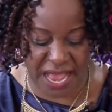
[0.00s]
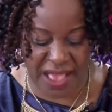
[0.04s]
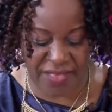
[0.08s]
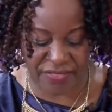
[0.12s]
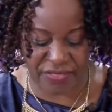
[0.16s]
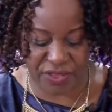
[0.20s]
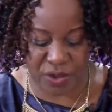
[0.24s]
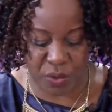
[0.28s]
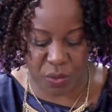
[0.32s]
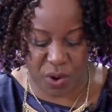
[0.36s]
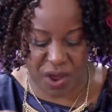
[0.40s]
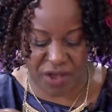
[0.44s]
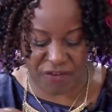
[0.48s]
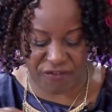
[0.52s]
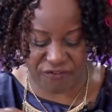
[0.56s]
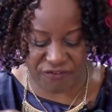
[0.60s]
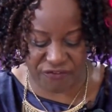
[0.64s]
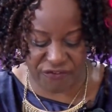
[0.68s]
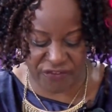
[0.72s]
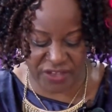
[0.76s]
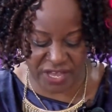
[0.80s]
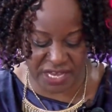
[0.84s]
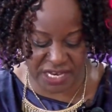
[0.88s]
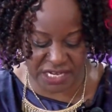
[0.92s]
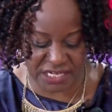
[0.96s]
and they were
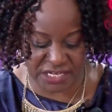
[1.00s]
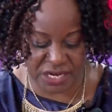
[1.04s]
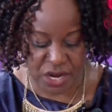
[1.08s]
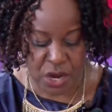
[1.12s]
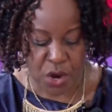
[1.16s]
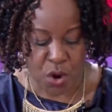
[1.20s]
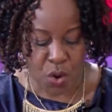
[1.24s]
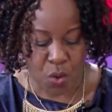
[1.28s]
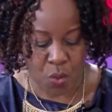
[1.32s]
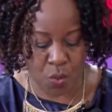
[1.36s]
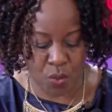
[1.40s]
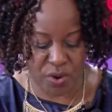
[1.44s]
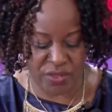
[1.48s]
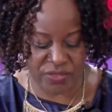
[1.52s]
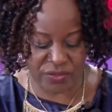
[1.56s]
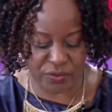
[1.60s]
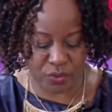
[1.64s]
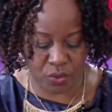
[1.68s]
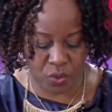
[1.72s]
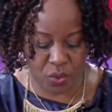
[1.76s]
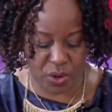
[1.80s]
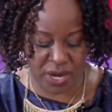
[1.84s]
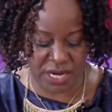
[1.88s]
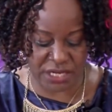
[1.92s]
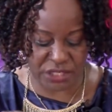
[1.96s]
filled with
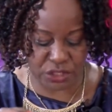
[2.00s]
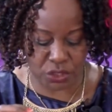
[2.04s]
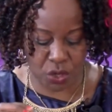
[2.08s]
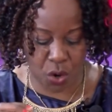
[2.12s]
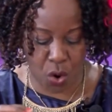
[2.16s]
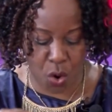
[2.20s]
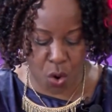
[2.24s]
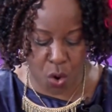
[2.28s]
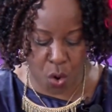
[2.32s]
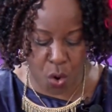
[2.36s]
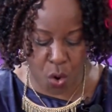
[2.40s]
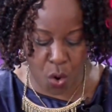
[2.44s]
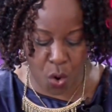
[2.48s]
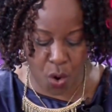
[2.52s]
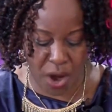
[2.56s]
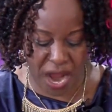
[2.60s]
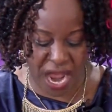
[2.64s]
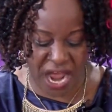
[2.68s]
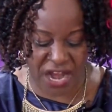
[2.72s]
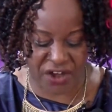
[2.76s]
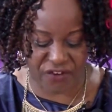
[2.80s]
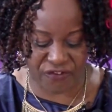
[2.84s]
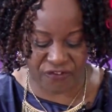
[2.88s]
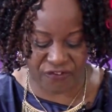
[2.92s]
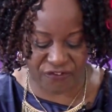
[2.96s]
great awe
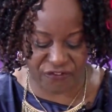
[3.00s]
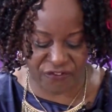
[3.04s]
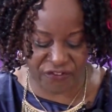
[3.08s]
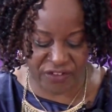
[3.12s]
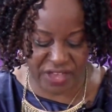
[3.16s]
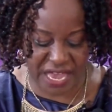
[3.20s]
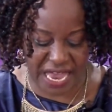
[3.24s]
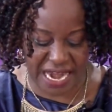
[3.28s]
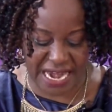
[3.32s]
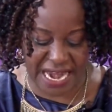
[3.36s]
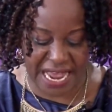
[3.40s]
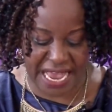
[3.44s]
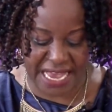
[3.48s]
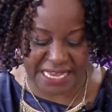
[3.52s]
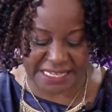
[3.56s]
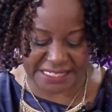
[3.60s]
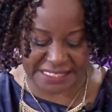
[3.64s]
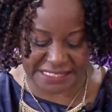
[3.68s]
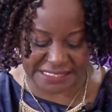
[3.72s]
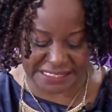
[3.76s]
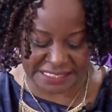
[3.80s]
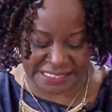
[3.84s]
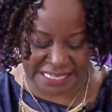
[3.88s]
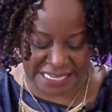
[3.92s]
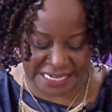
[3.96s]
and feared
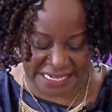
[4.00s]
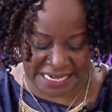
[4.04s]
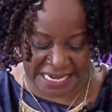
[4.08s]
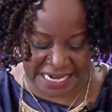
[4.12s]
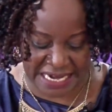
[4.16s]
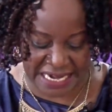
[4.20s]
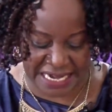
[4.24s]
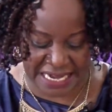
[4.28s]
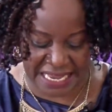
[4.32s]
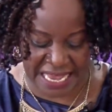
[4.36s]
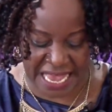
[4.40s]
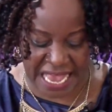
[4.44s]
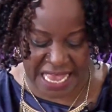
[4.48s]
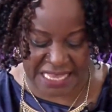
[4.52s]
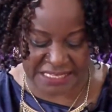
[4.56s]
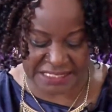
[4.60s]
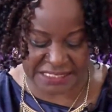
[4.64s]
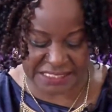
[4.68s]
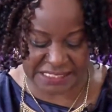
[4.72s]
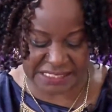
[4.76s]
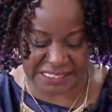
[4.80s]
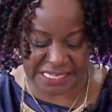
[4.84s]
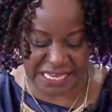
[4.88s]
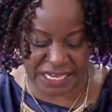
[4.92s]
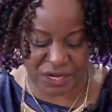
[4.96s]
exceedingly, and
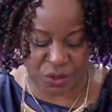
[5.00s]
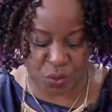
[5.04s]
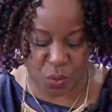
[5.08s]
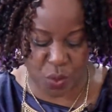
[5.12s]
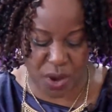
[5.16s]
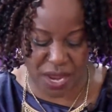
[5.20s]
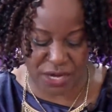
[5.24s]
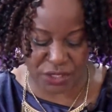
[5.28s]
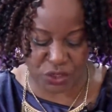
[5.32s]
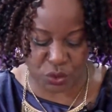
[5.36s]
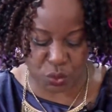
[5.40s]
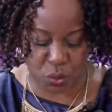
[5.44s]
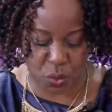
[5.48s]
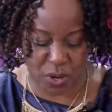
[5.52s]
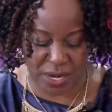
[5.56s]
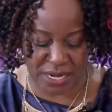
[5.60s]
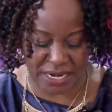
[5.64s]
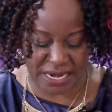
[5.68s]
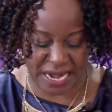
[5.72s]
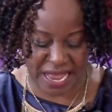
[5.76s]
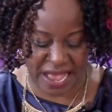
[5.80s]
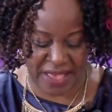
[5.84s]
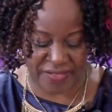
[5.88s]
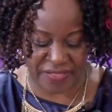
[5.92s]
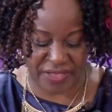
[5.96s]
said one to
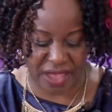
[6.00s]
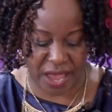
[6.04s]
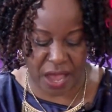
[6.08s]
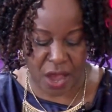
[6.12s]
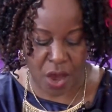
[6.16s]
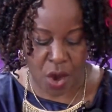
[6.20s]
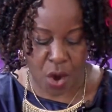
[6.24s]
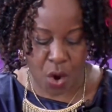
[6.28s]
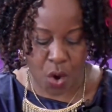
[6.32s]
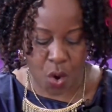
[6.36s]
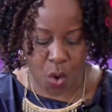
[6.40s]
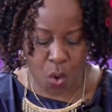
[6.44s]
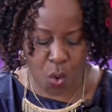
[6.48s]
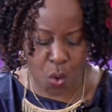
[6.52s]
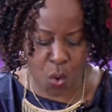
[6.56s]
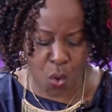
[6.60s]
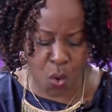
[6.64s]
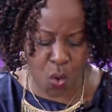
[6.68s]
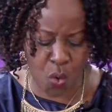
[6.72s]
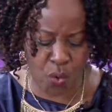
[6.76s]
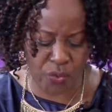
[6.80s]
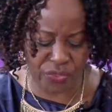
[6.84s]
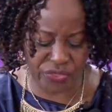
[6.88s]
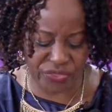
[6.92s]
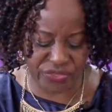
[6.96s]
another,
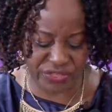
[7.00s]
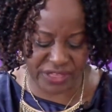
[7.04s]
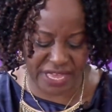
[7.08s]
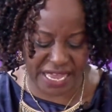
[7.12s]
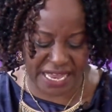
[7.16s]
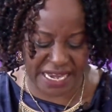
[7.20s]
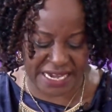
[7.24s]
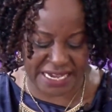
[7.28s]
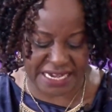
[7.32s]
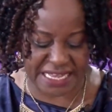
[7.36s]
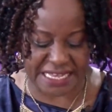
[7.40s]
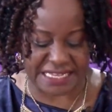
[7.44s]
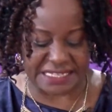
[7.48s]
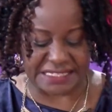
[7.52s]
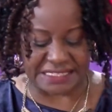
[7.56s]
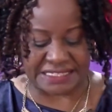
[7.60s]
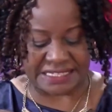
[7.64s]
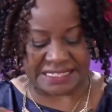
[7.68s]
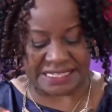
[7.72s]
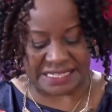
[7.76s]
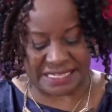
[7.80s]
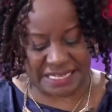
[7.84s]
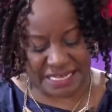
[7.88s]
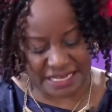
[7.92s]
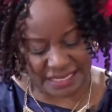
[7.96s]
who then is
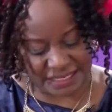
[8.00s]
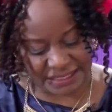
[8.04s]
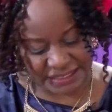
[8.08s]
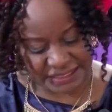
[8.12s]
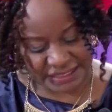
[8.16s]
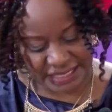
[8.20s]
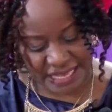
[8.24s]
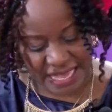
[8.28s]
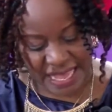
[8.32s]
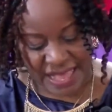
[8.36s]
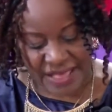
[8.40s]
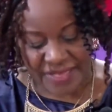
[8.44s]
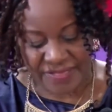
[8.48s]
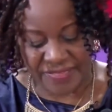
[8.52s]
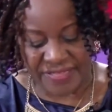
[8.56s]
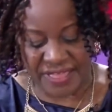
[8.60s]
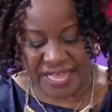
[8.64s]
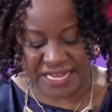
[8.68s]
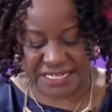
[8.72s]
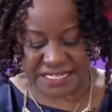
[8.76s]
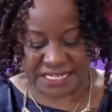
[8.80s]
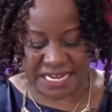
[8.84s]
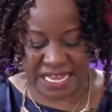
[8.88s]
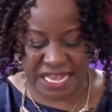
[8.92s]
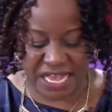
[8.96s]
this
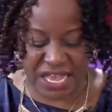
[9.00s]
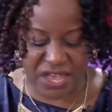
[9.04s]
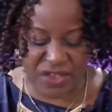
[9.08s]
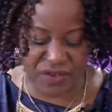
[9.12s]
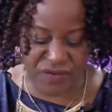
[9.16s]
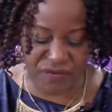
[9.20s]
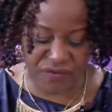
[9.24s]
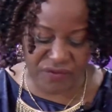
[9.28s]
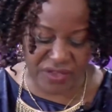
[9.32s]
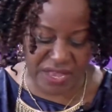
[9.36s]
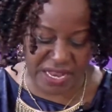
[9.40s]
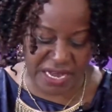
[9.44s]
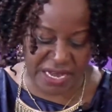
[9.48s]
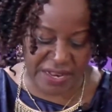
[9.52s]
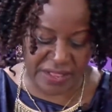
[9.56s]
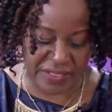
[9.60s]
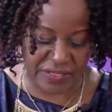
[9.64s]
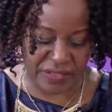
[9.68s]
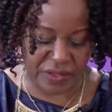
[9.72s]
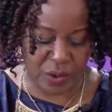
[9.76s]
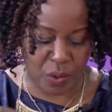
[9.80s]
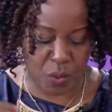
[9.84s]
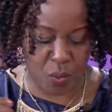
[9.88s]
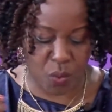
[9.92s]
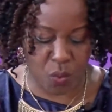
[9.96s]
that even
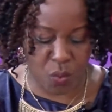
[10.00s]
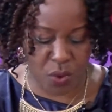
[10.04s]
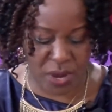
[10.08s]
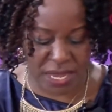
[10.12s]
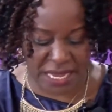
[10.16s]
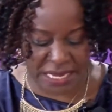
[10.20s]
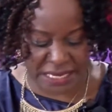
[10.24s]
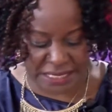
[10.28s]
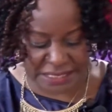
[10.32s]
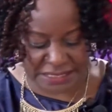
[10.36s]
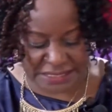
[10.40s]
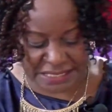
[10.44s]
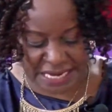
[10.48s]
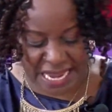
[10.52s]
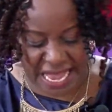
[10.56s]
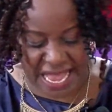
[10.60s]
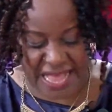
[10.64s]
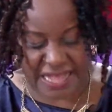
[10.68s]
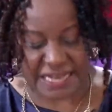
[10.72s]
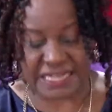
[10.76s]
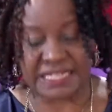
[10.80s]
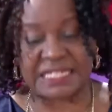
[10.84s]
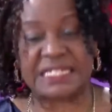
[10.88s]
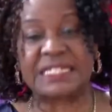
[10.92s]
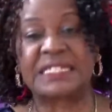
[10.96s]
the wind
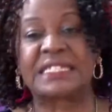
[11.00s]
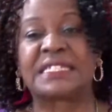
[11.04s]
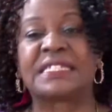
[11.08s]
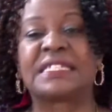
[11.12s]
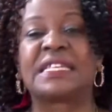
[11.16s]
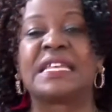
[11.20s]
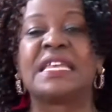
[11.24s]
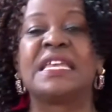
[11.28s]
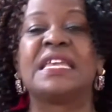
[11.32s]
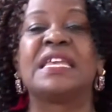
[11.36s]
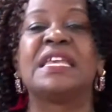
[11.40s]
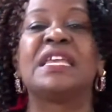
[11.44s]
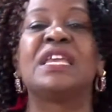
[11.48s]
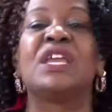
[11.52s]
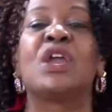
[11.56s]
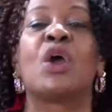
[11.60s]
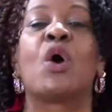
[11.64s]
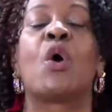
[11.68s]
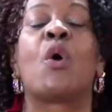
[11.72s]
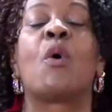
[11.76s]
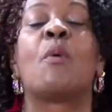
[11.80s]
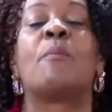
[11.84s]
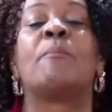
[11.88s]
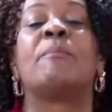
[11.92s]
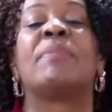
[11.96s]
and sea
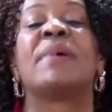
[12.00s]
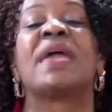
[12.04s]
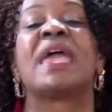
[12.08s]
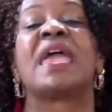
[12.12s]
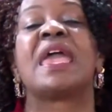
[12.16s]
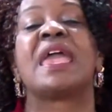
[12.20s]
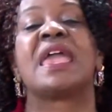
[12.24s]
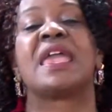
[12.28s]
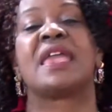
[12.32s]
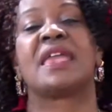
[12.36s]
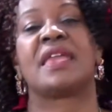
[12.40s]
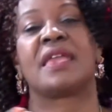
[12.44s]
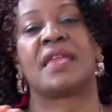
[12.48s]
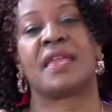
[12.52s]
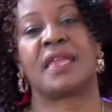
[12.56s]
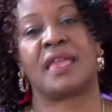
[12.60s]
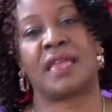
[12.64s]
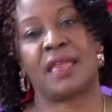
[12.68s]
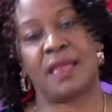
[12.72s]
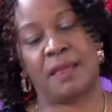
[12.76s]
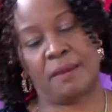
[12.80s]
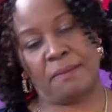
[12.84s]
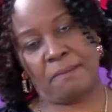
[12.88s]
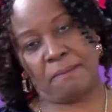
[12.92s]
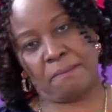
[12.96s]
obey
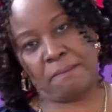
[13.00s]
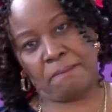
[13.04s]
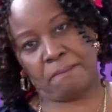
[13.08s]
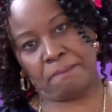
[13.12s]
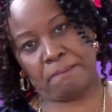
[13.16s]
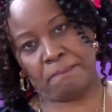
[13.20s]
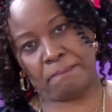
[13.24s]
him?